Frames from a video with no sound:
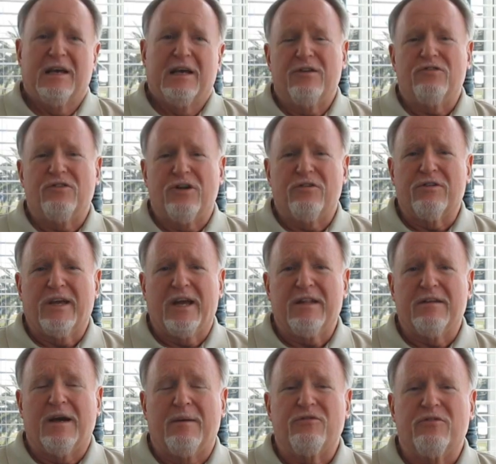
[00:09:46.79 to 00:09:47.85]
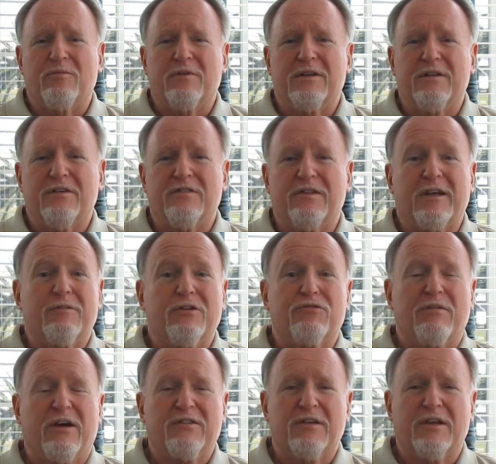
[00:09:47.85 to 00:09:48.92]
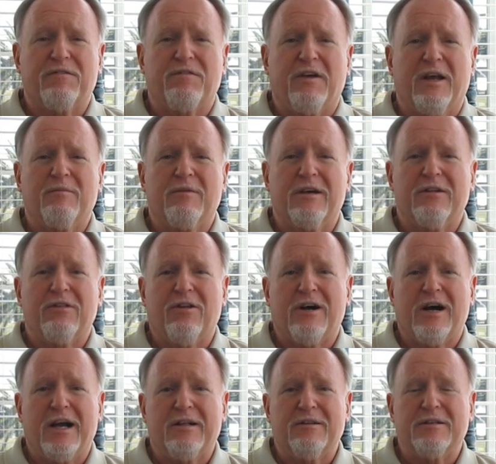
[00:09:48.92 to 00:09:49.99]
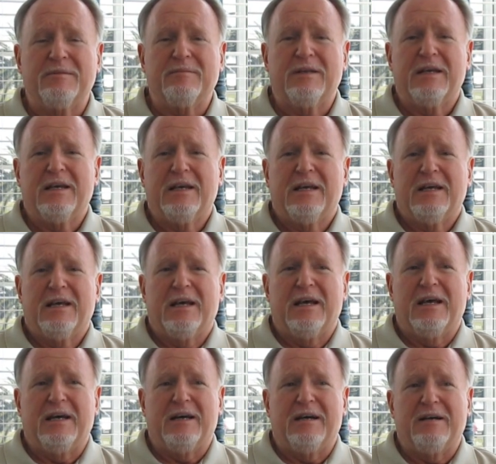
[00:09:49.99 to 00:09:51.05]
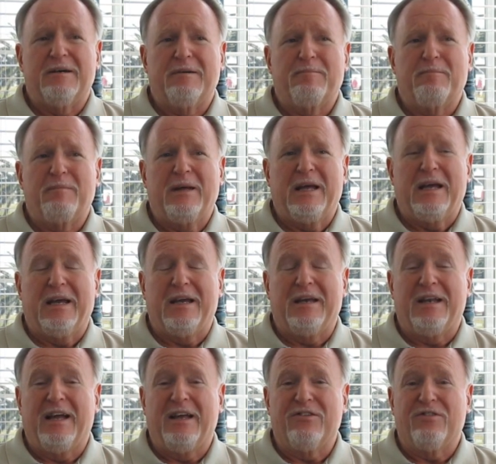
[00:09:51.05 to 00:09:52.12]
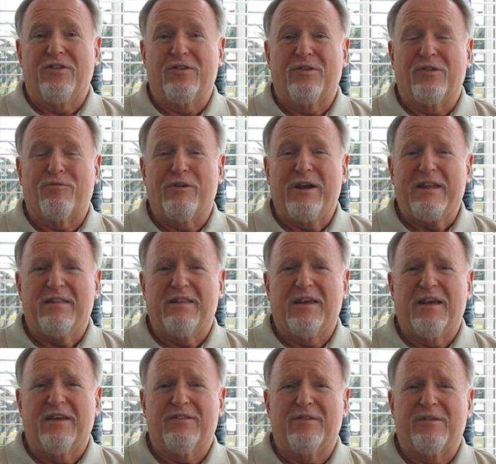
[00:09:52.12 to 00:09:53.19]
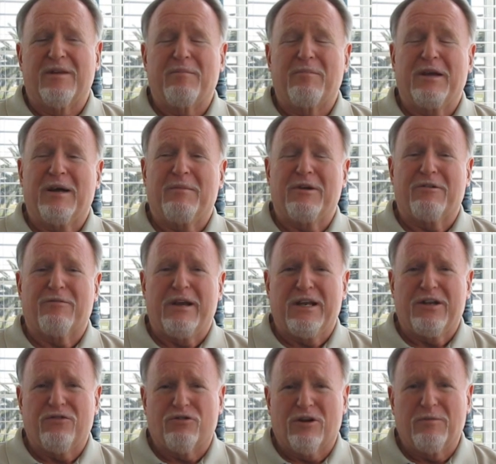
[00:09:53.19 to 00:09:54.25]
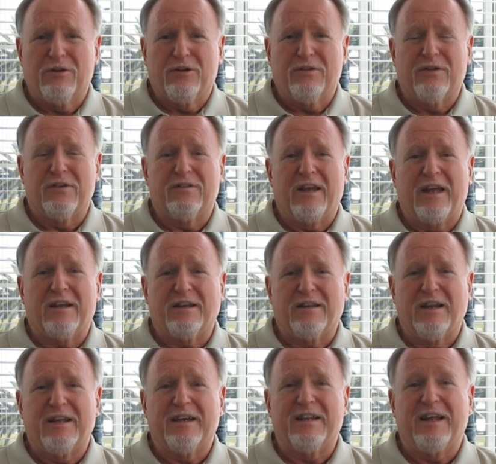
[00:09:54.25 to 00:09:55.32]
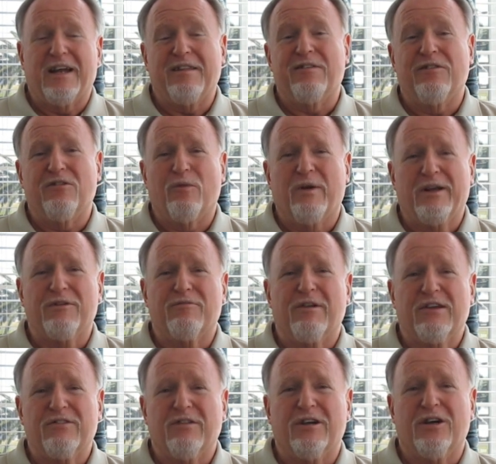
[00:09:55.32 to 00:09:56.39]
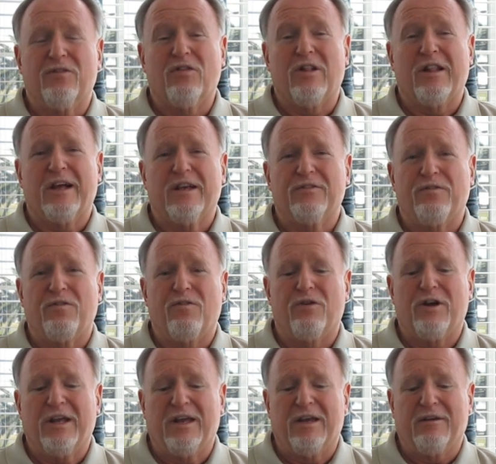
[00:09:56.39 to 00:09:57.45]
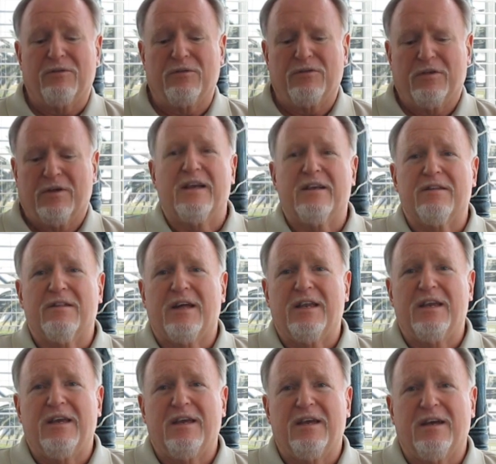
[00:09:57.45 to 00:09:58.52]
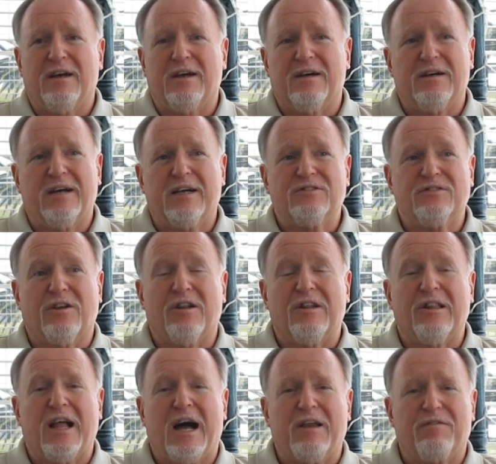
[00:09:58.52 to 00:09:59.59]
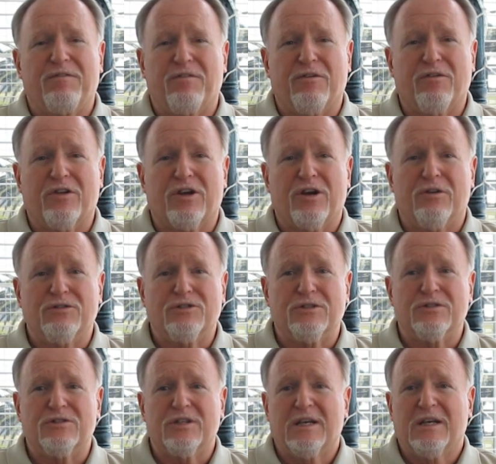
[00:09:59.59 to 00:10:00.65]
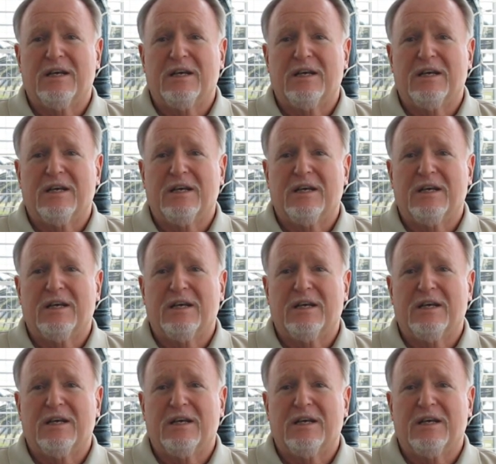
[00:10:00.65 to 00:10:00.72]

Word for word: As you know, Ken comes from a distinguished wrestling family on Long Island um, and has done great things and become a great contributor to the state of Connecticut and to New England wrestling over the last 40 years. That he uh, has done a lot for the coaches